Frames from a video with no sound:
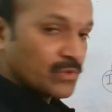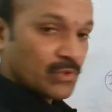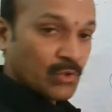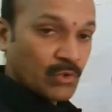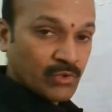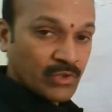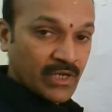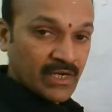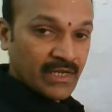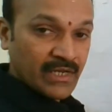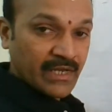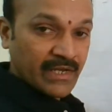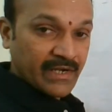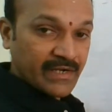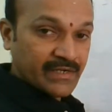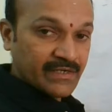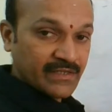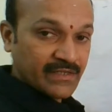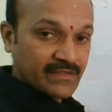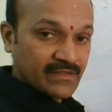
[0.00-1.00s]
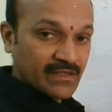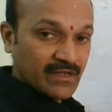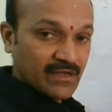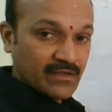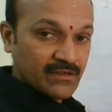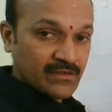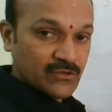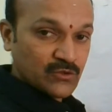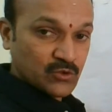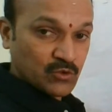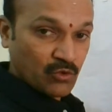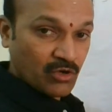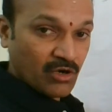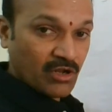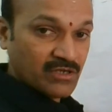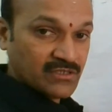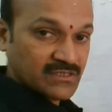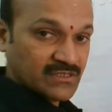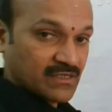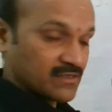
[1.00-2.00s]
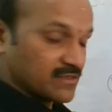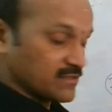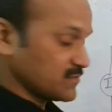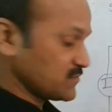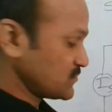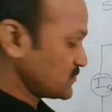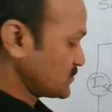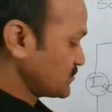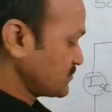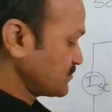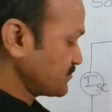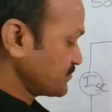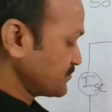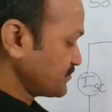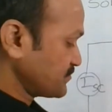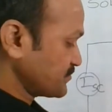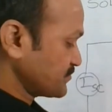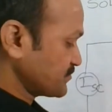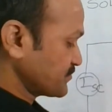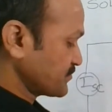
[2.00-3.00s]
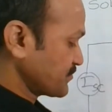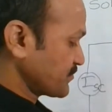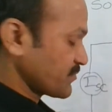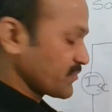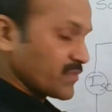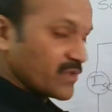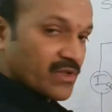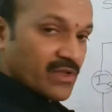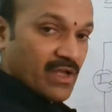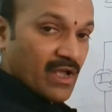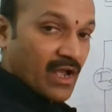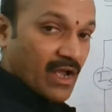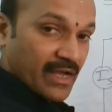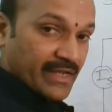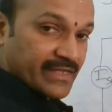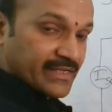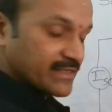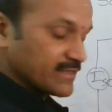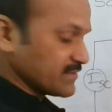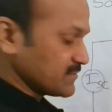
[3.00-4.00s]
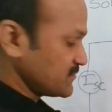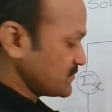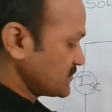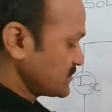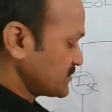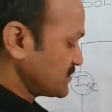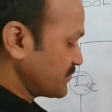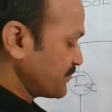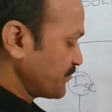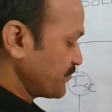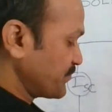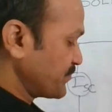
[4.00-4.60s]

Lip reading: total current in the solar cell is I is,